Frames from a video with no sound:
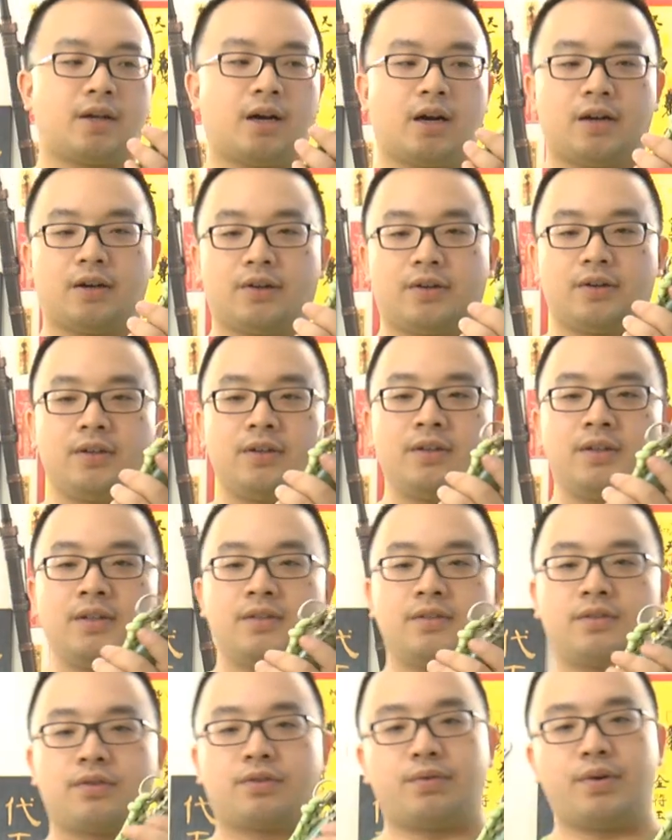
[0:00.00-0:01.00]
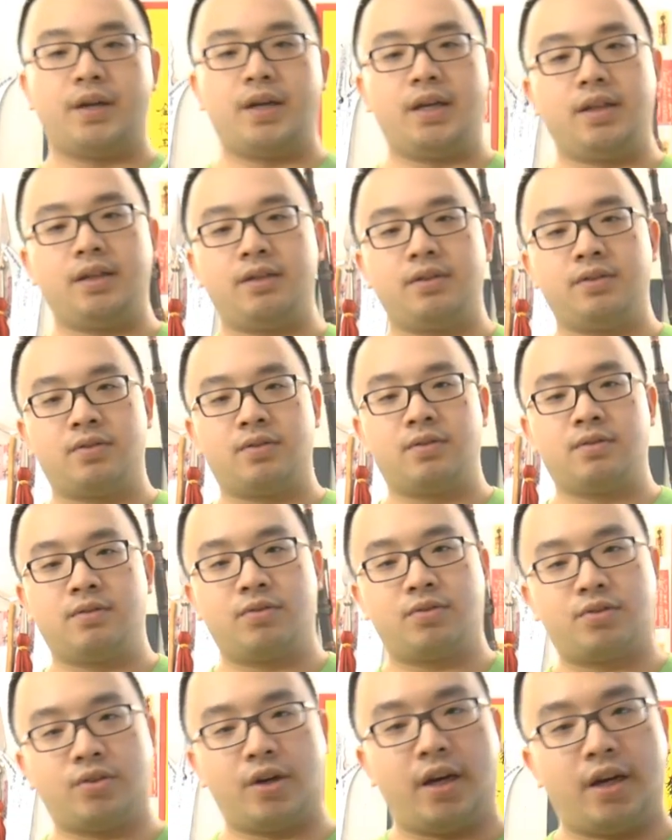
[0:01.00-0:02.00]
color,
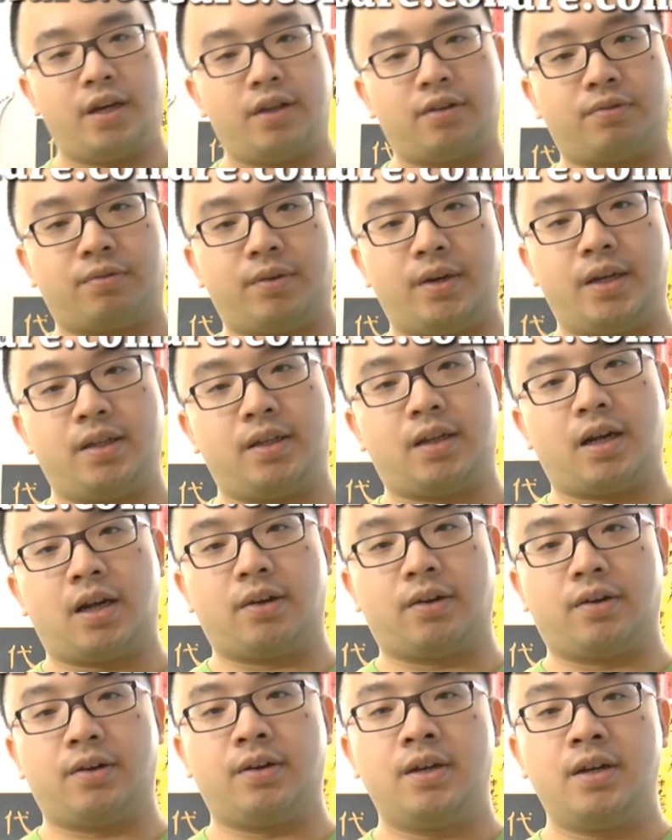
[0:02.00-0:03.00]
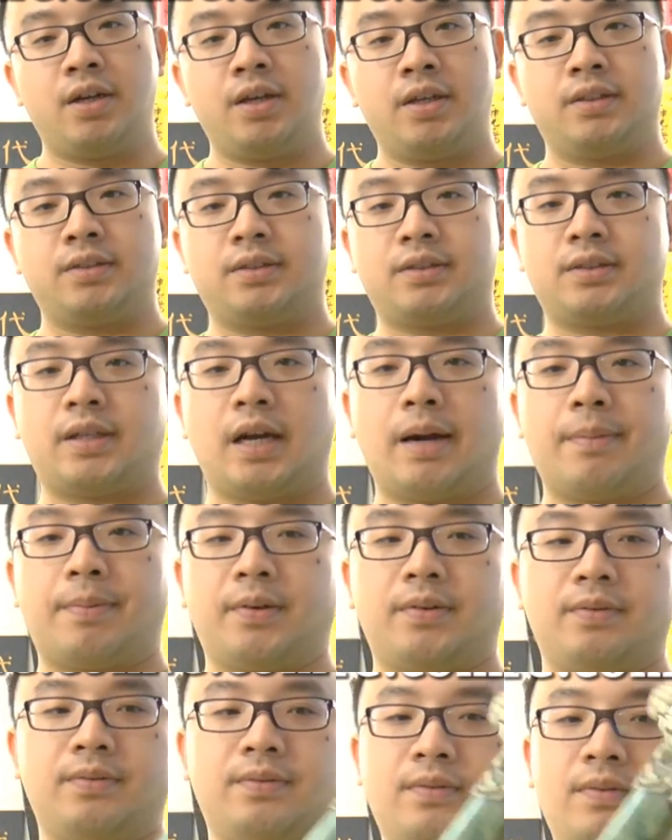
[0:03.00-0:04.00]
jade green color
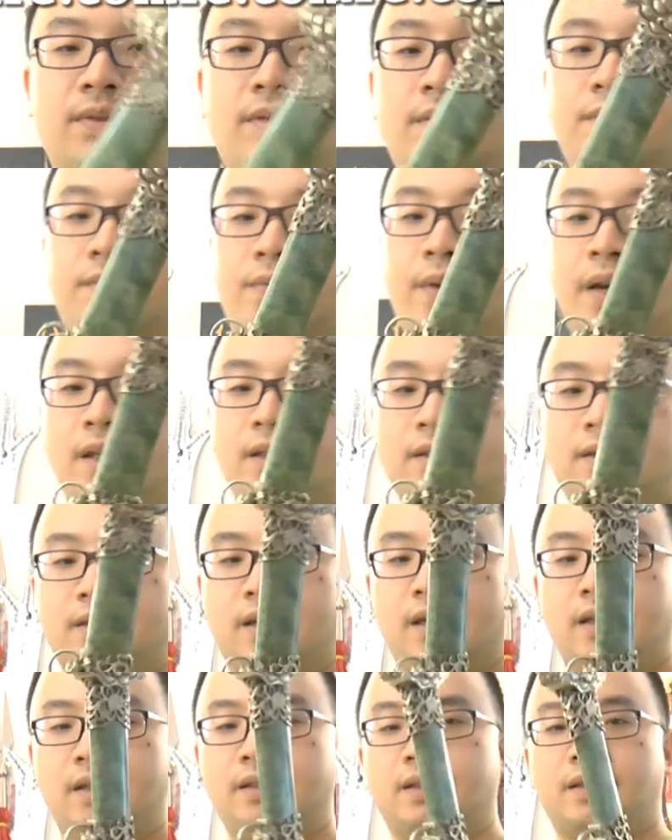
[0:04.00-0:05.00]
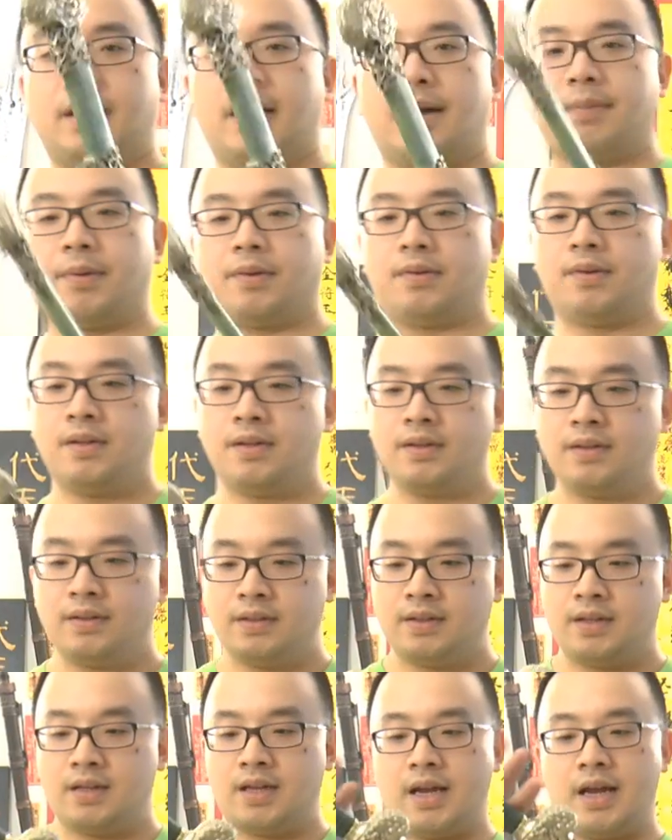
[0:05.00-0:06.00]
scabbard, raised skin scabbard.
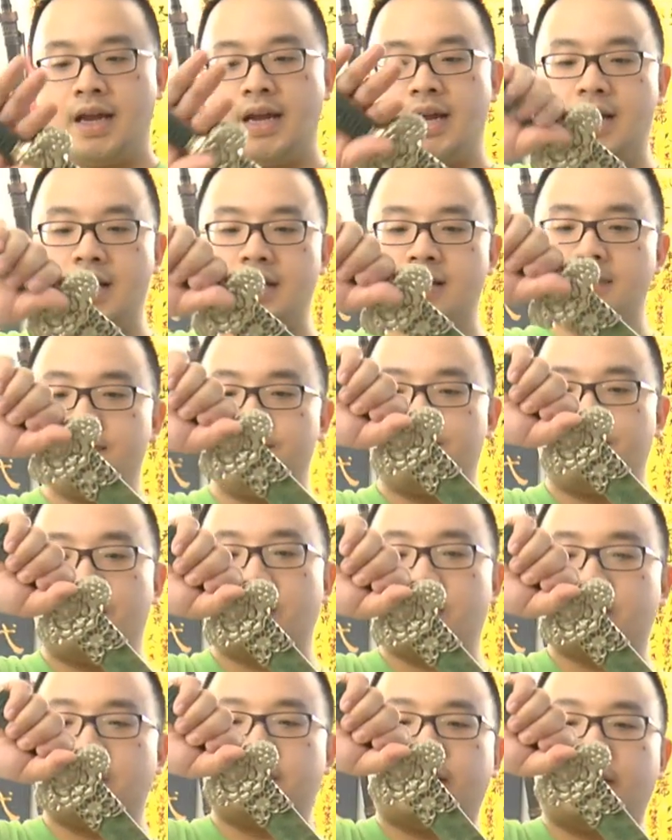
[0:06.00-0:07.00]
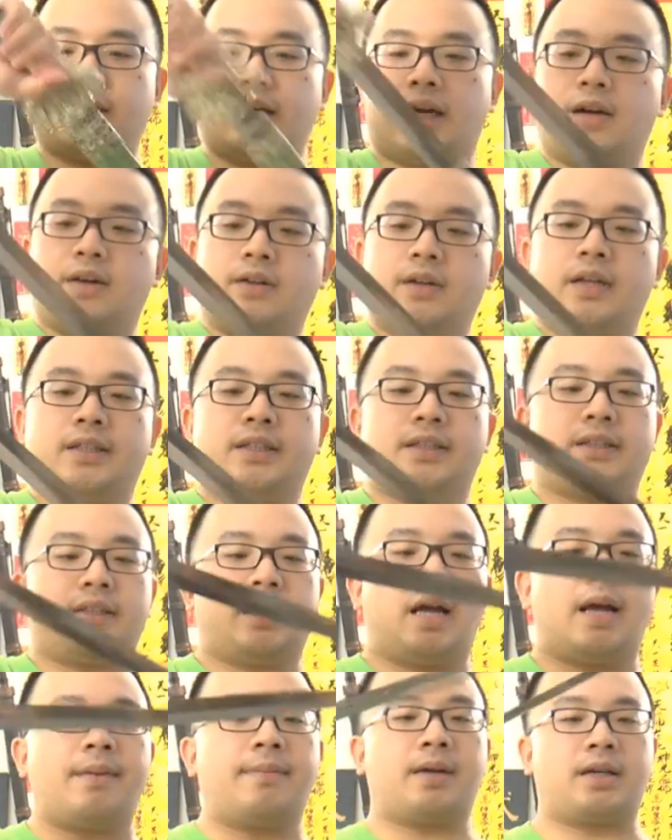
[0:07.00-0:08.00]
And pull the thing out, it's a
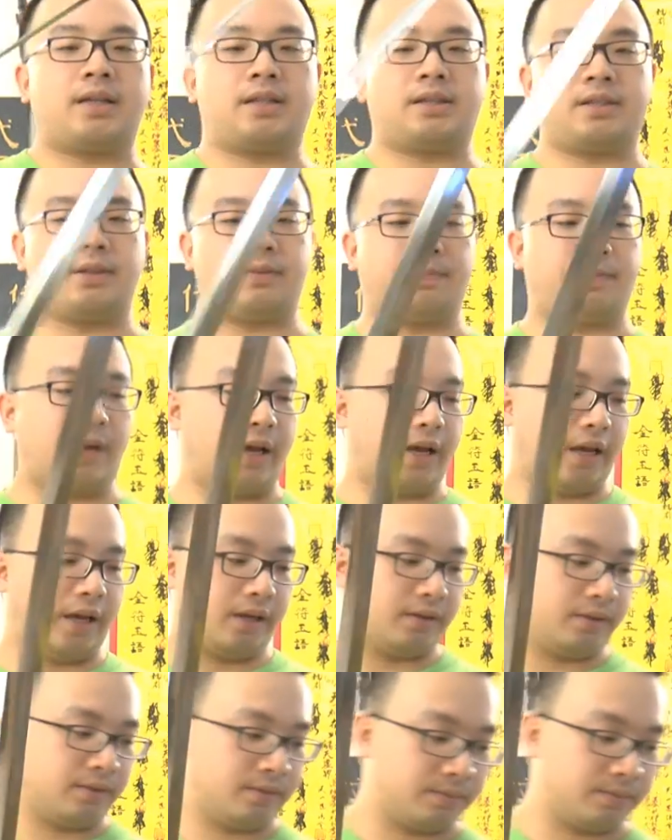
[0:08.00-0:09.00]
diameter steel blade,